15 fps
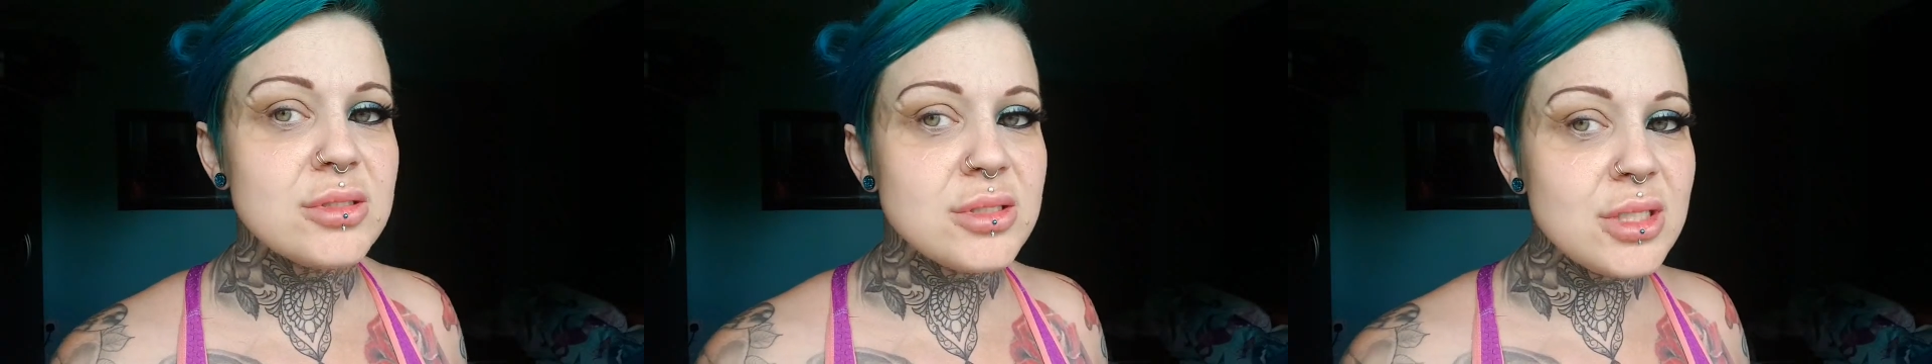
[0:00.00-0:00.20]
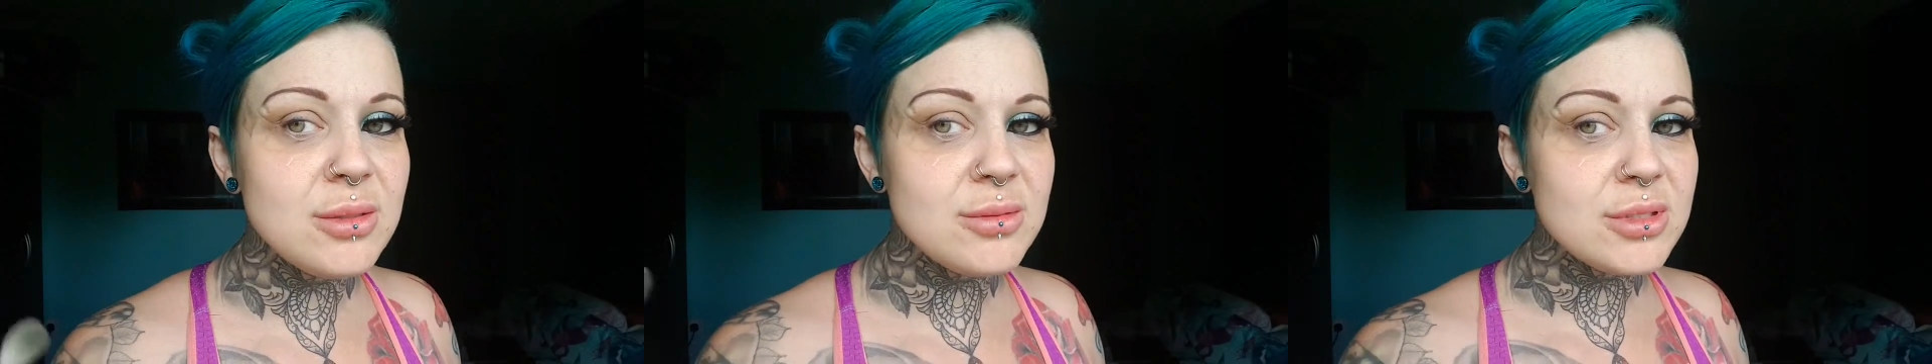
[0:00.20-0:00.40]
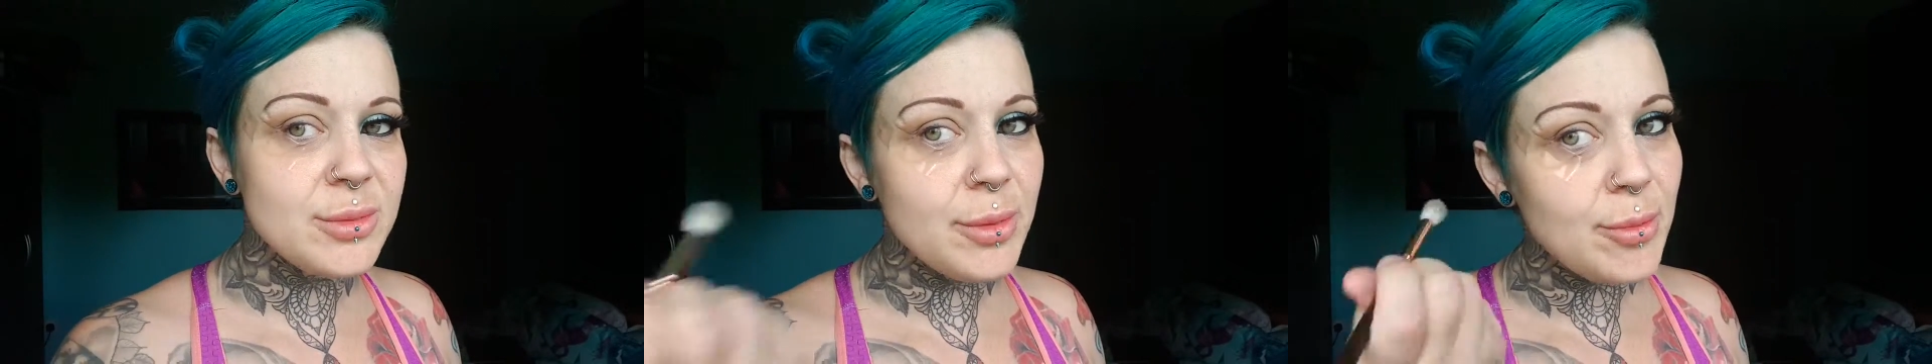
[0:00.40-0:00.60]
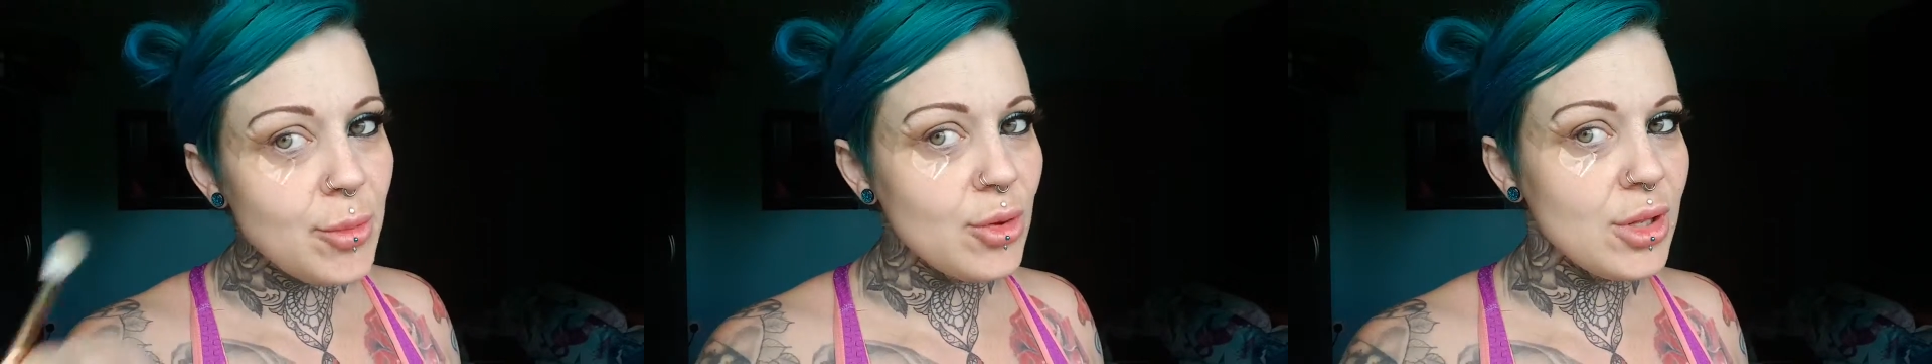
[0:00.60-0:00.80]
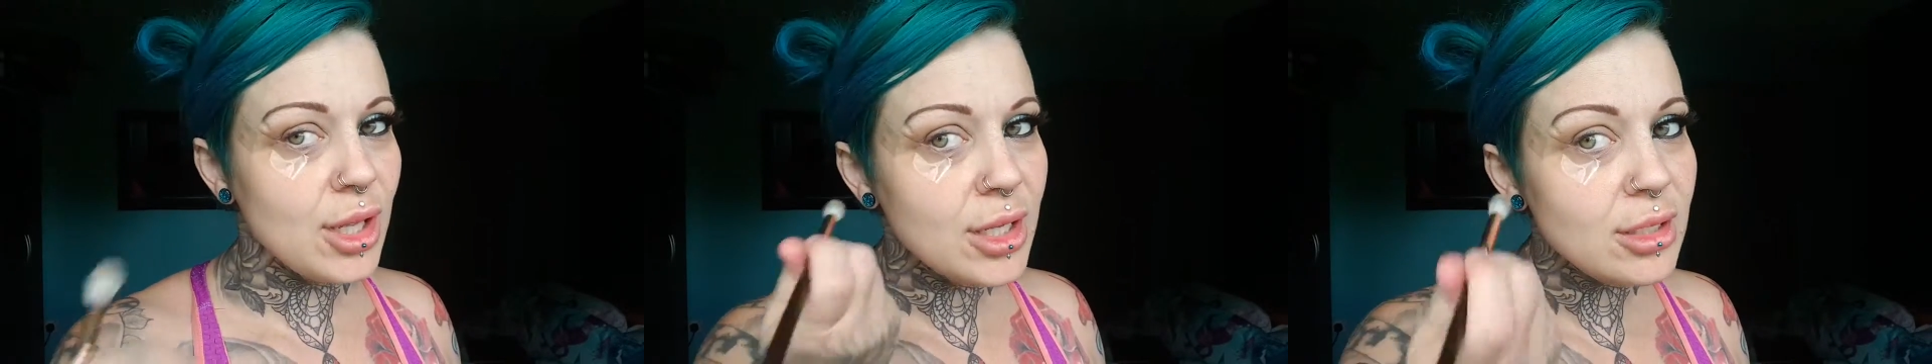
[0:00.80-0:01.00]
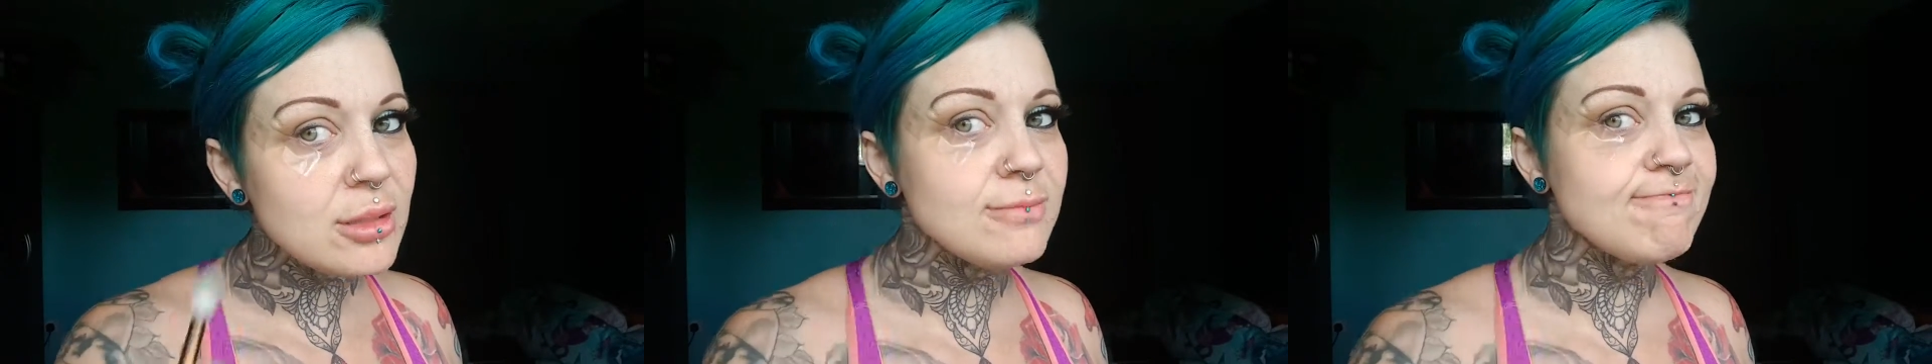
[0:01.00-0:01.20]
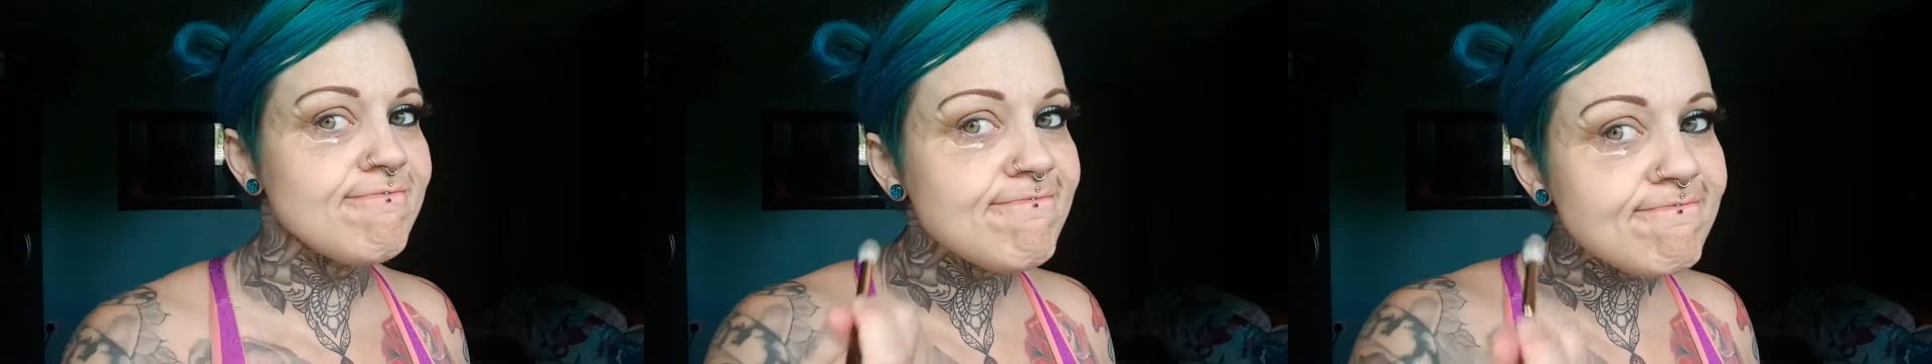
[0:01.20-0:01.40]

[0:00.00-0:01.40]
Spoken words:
seems to be more like